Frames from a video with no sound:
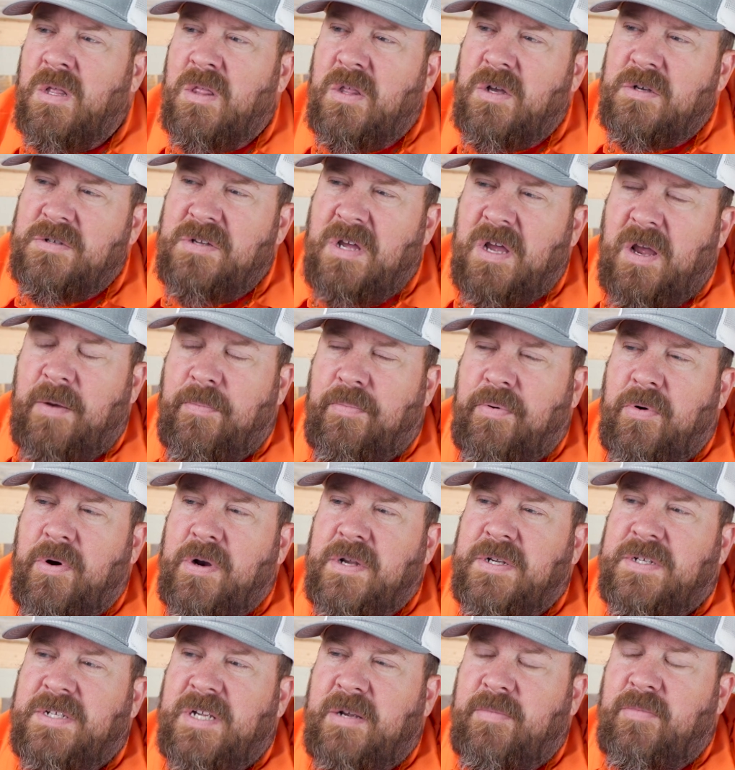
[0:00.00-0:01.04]
Looks like a
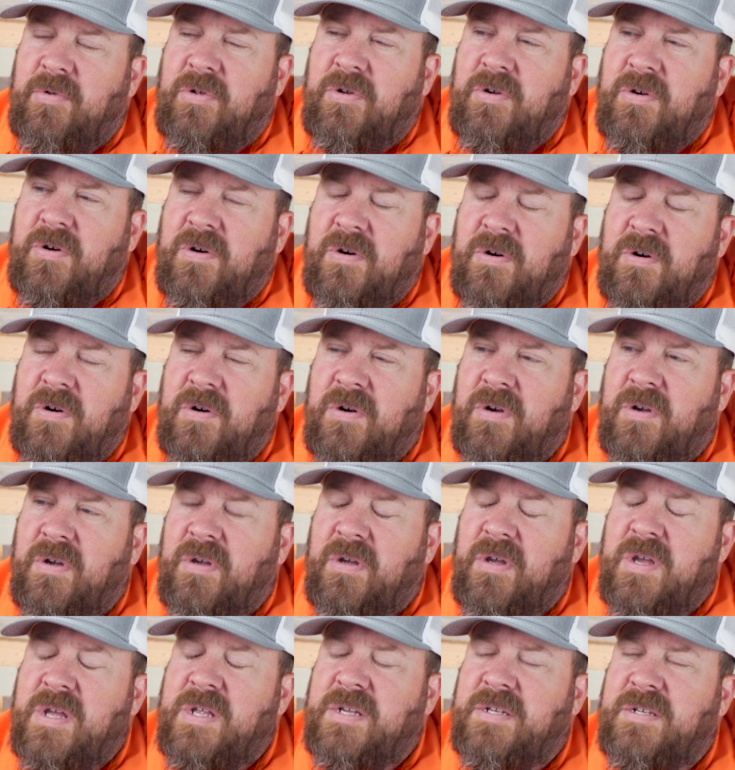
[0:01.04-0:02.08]
pretty similar
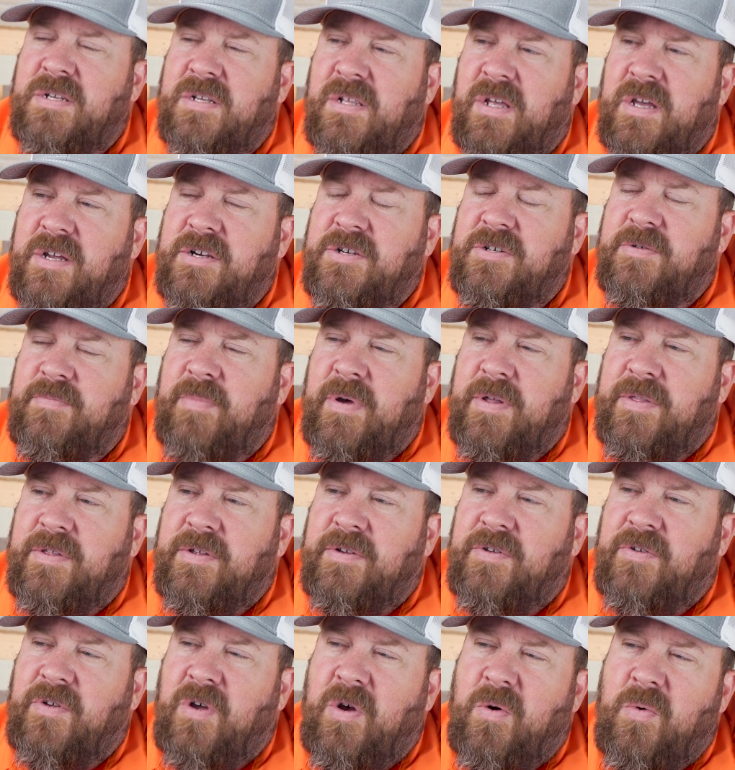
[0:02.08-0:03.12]
installation
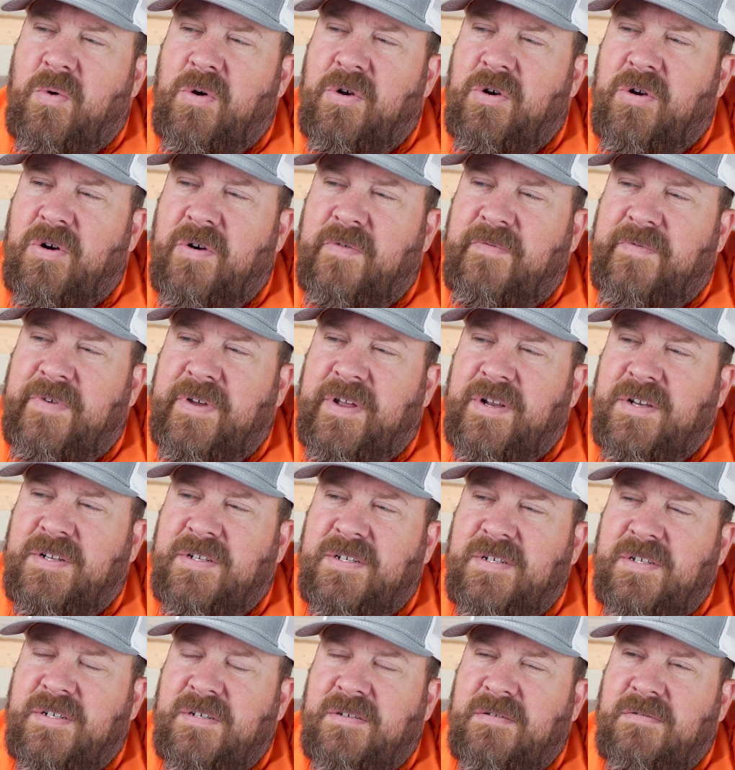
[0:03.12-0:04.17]
method. So I wonder if
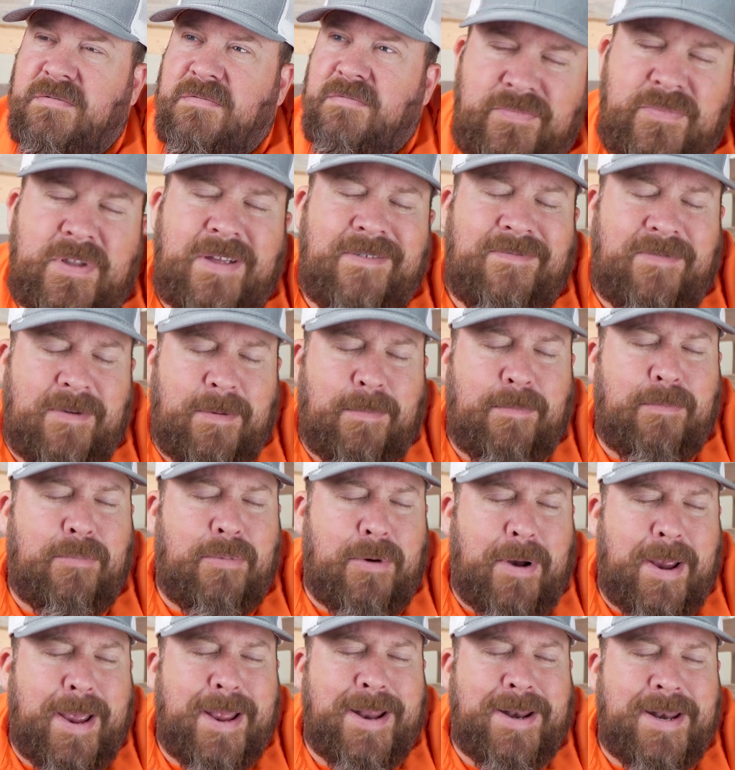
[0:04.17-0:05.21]
it's different
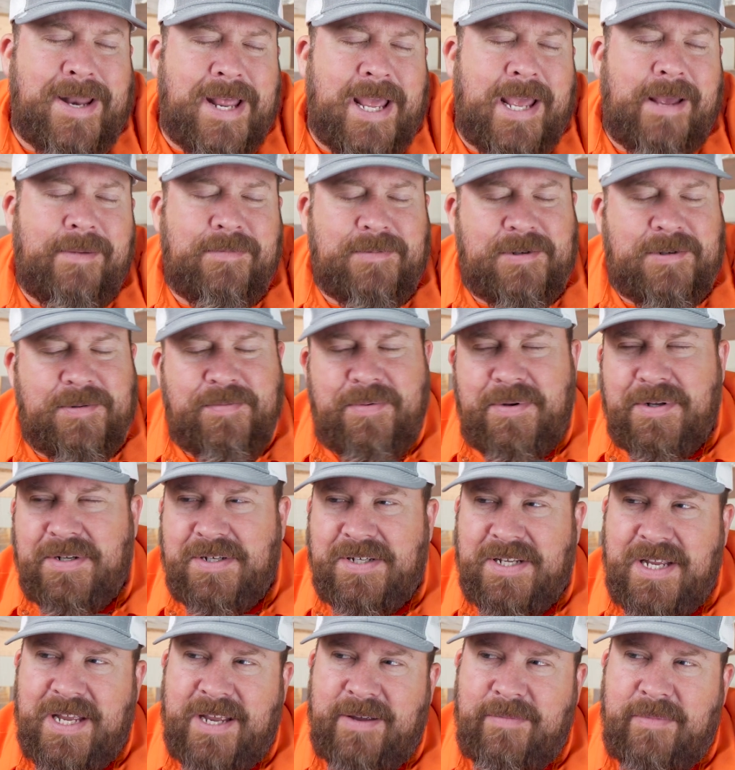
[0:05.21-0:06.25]
brand names but
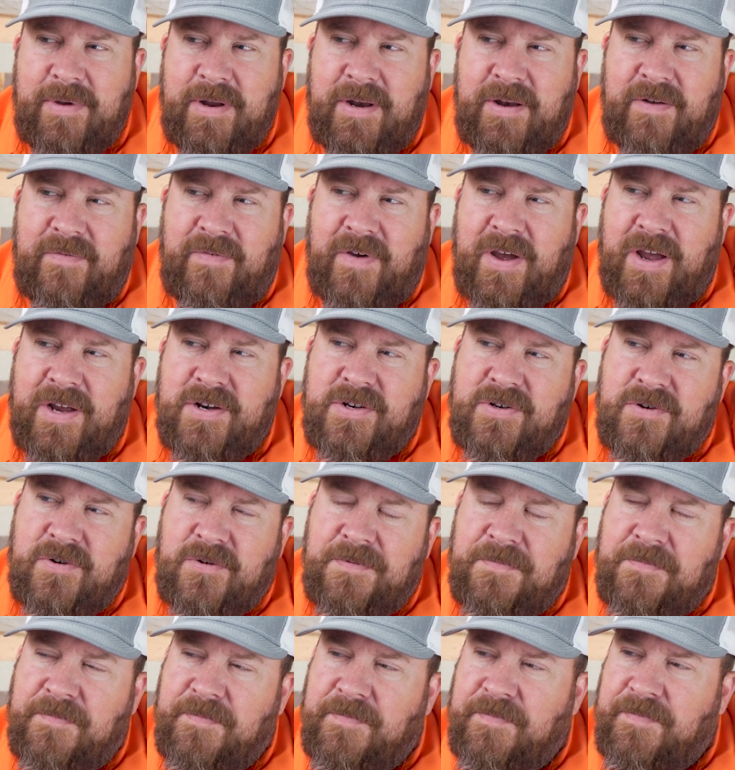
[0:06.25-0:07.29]
same manufacturer.